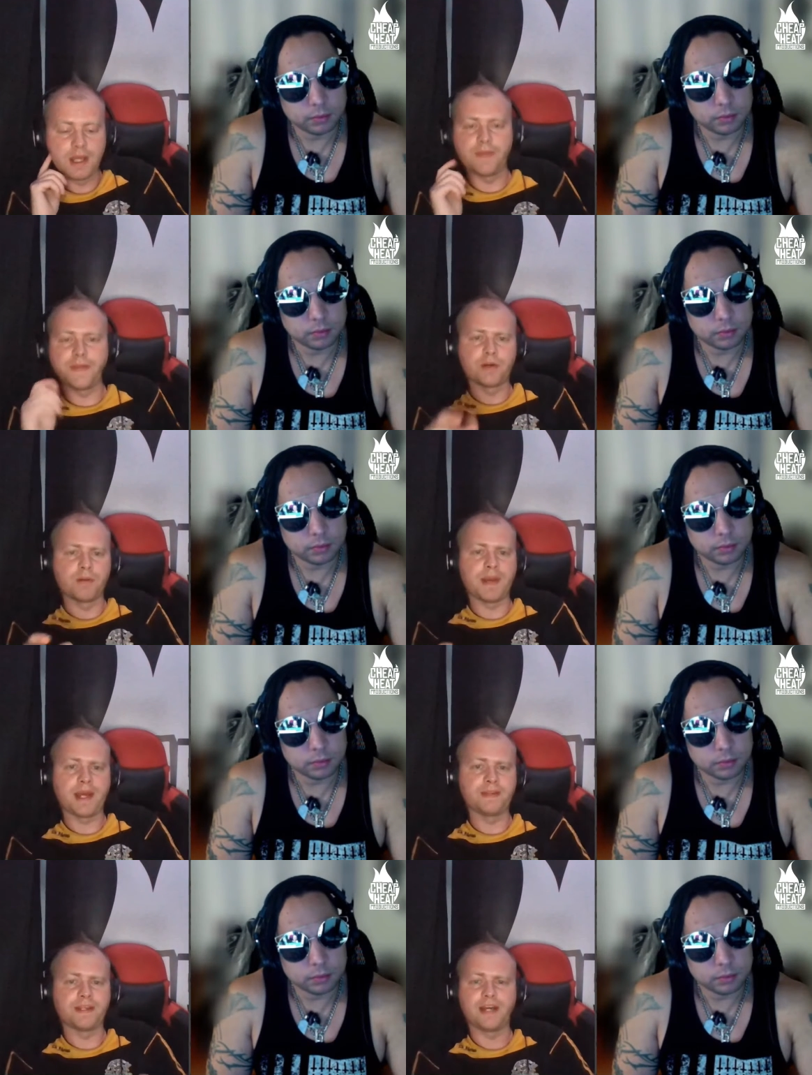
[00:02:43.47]
Speaker 1: And they're a
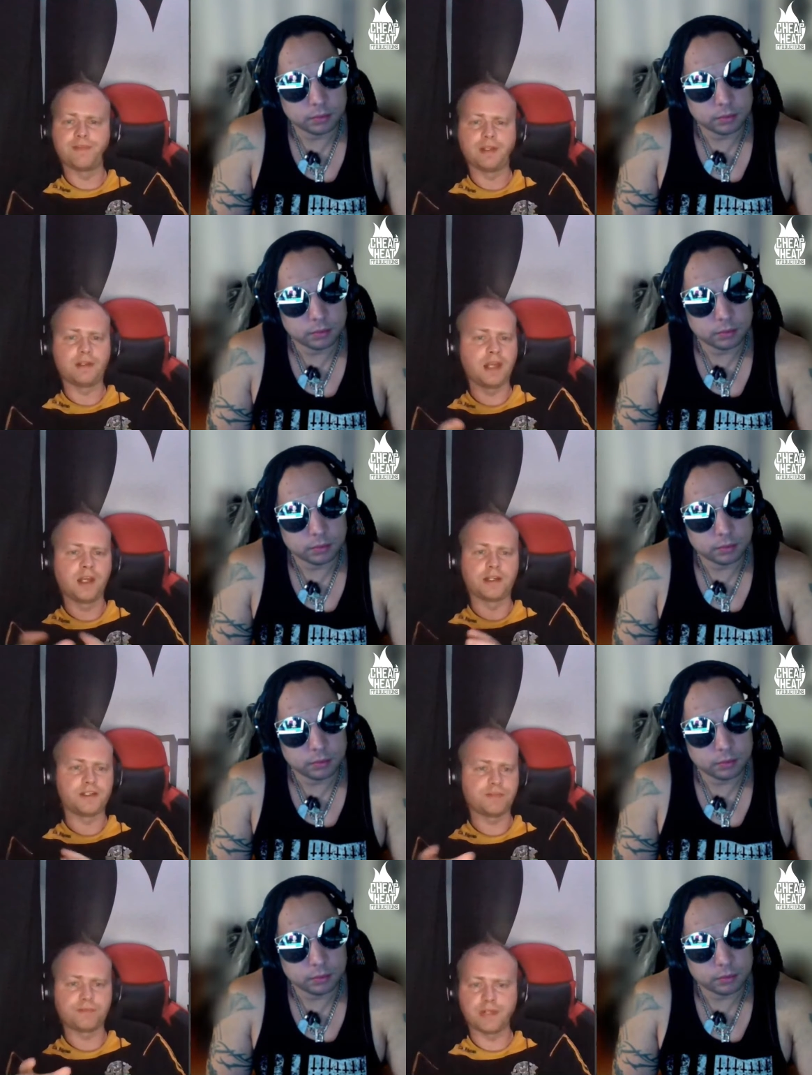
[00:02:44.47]
band that have a, a lot
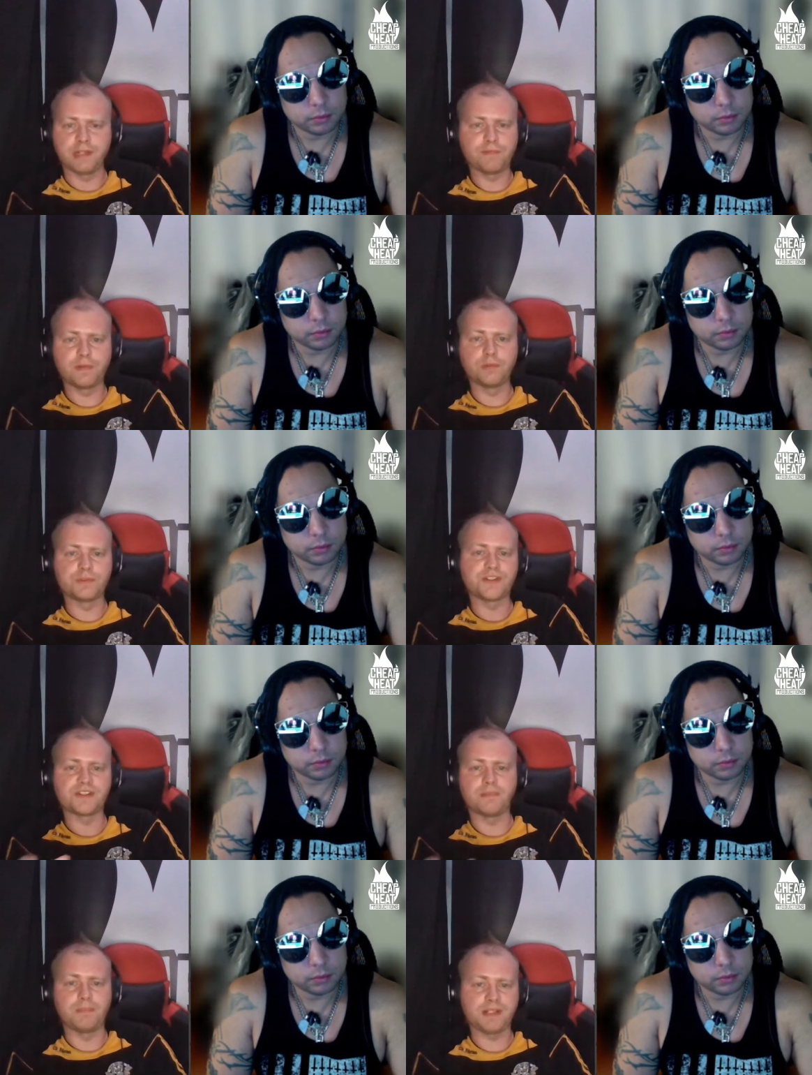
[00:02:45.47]
of different
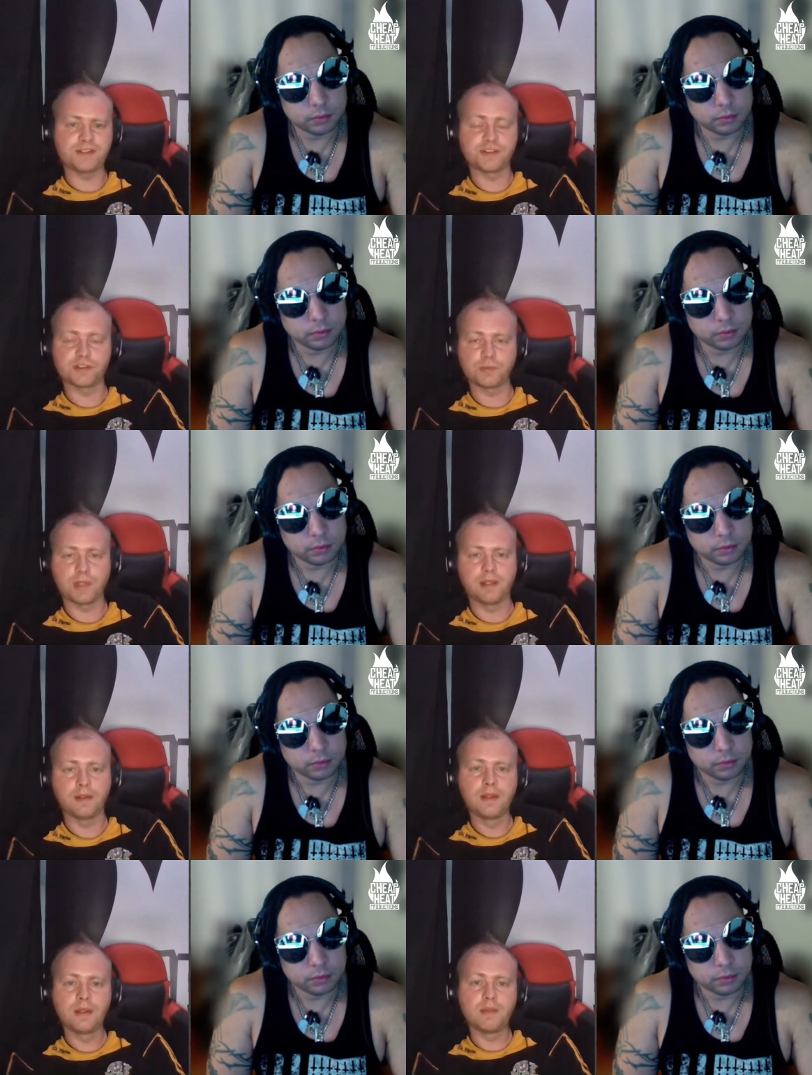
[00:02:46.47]
influences and mixes as well.
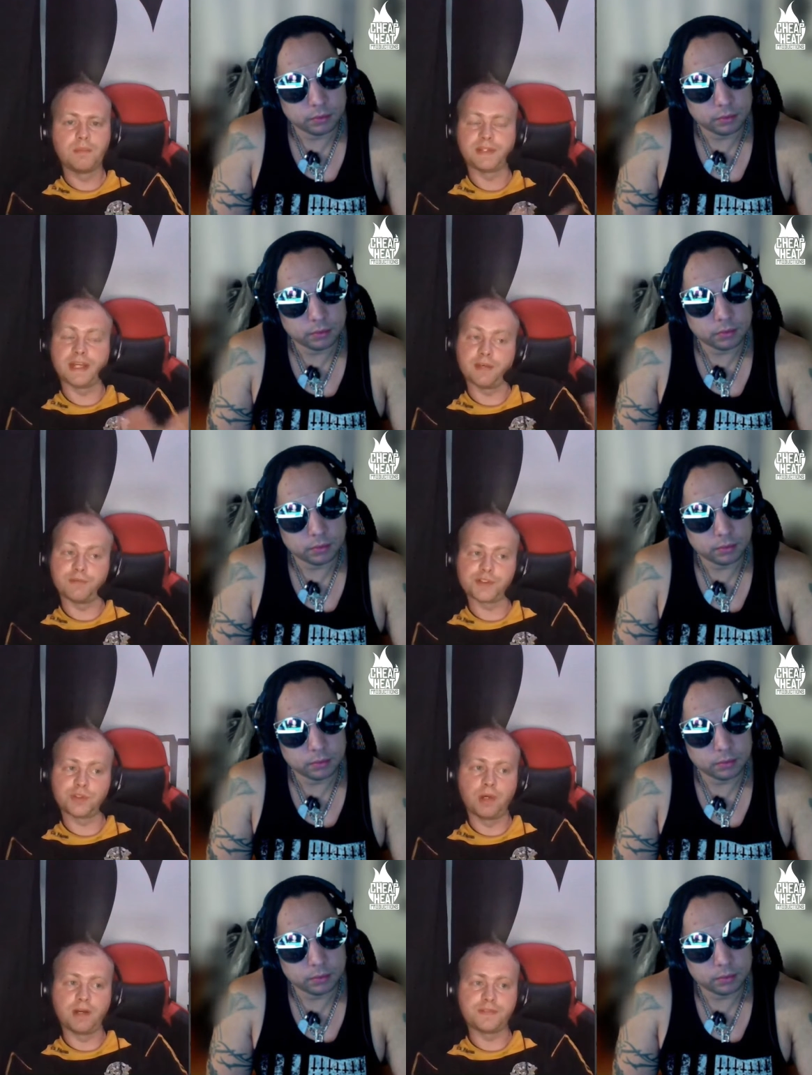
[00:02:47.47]
But then every
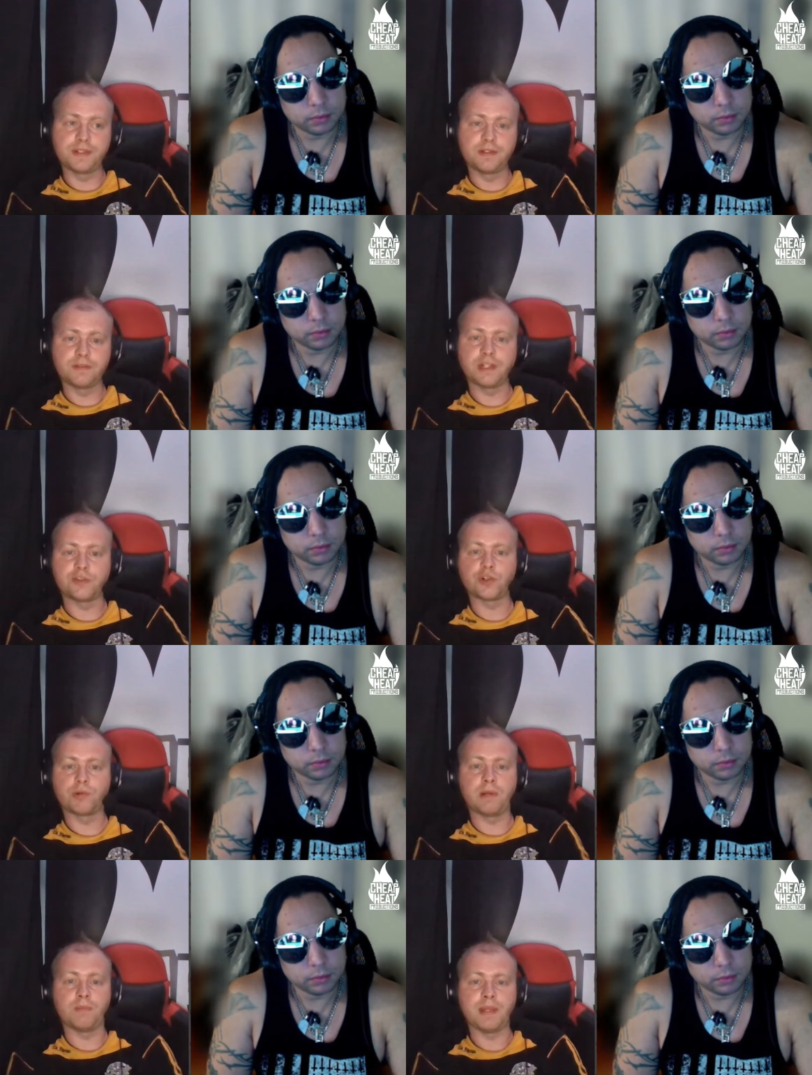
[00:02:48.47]
so often they
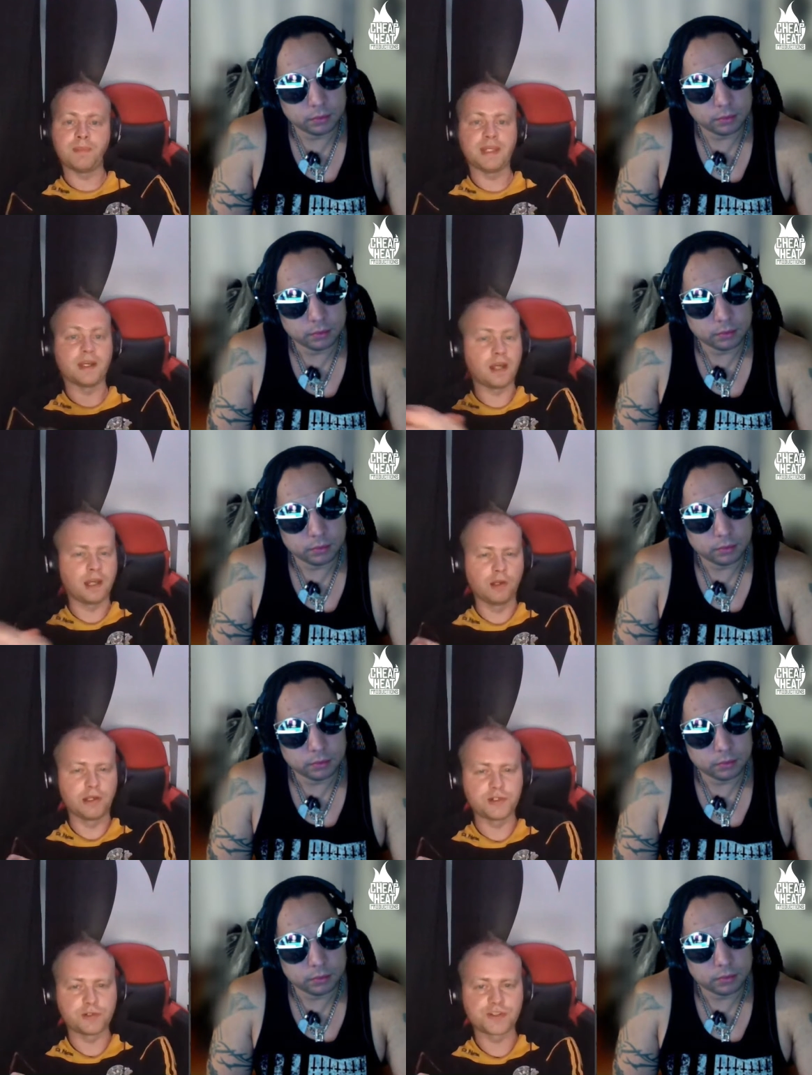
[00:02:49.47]
throw out maybe a, a
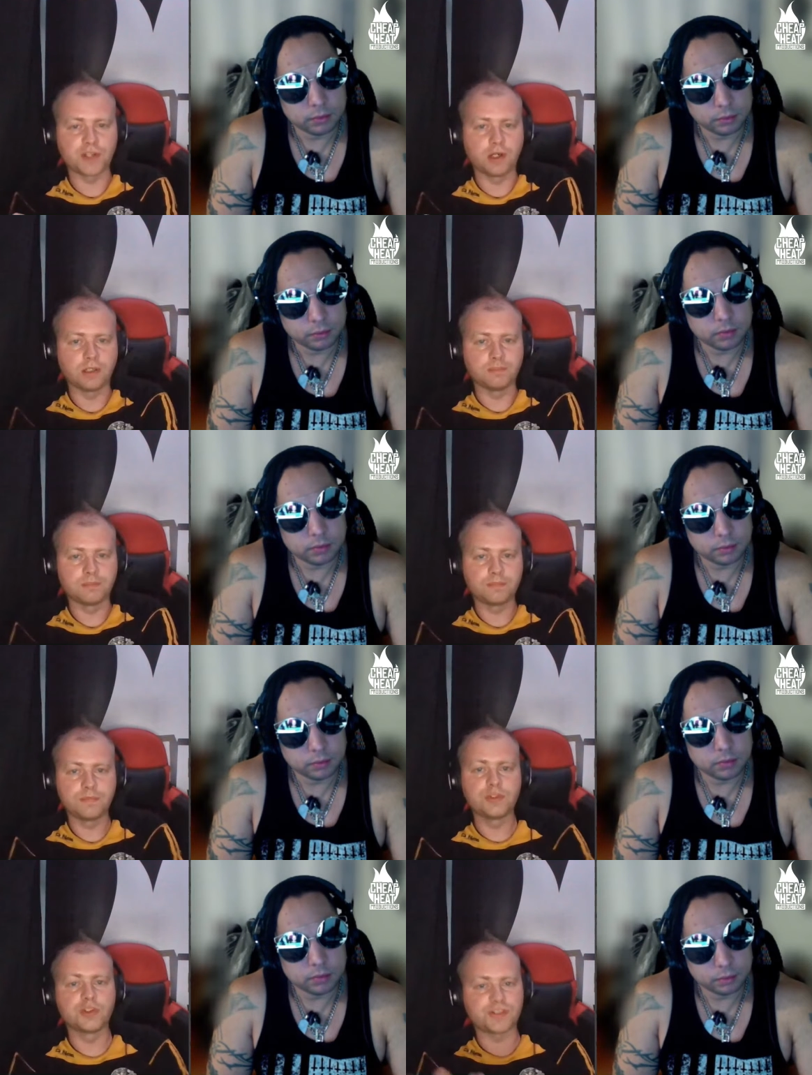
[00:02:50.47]
lighter song,
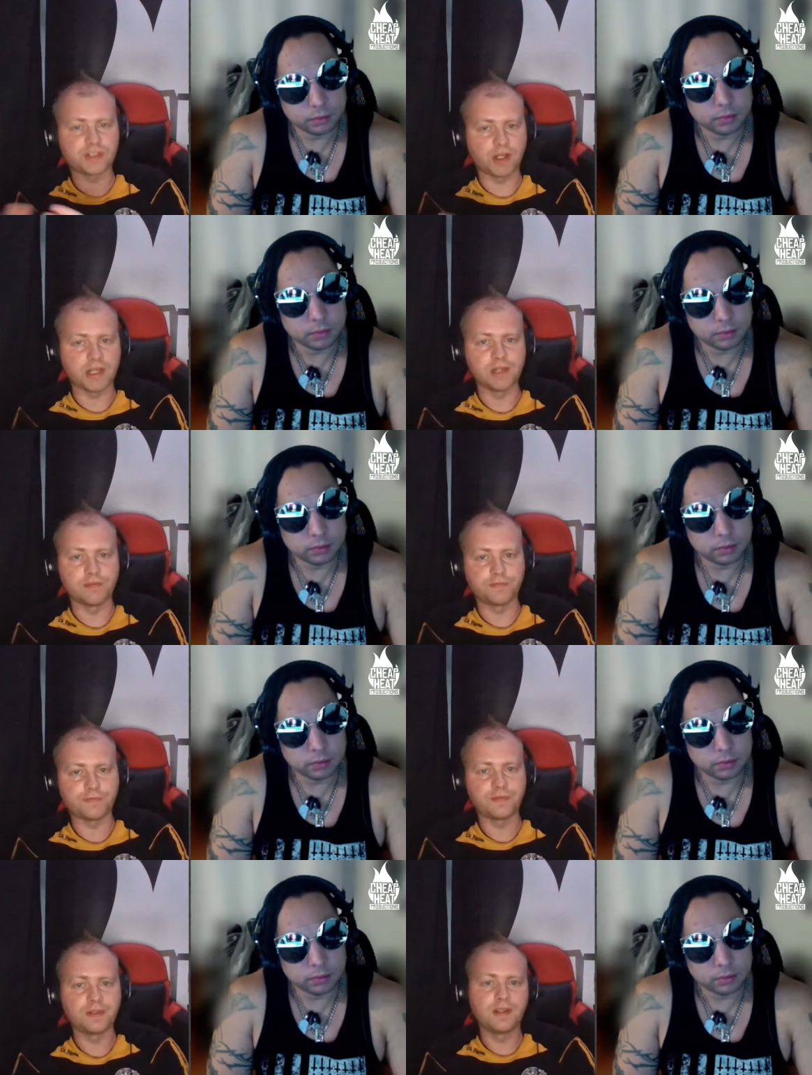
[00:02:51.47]
just to kind of